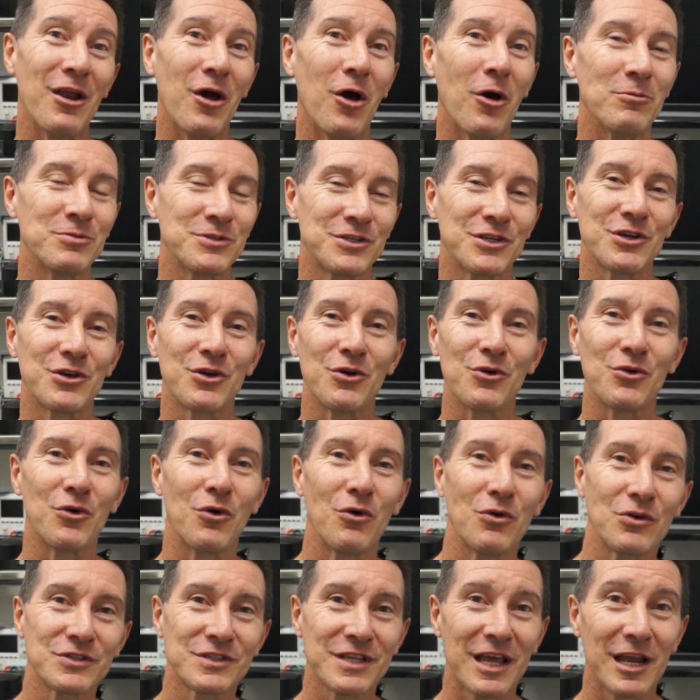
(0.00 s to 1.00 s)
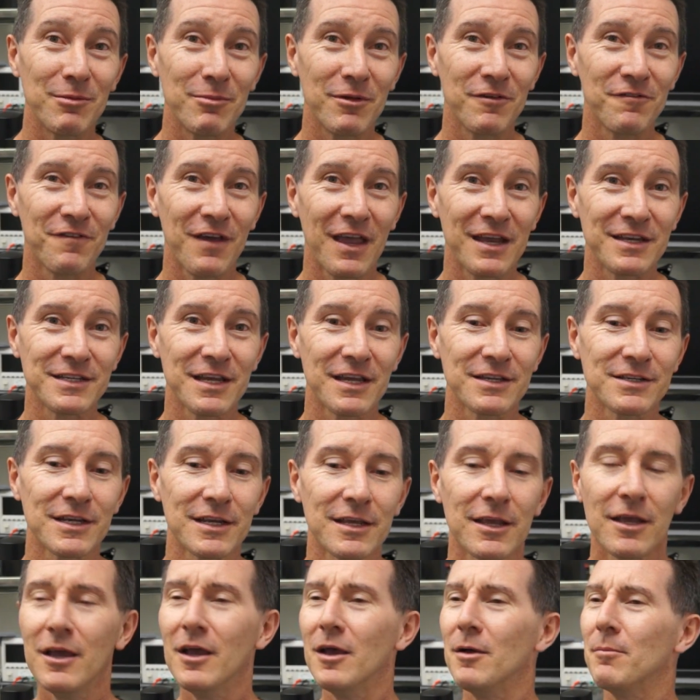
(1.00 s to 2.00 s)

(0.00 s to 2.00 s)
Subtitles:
obstacle course. That'd be fantastic.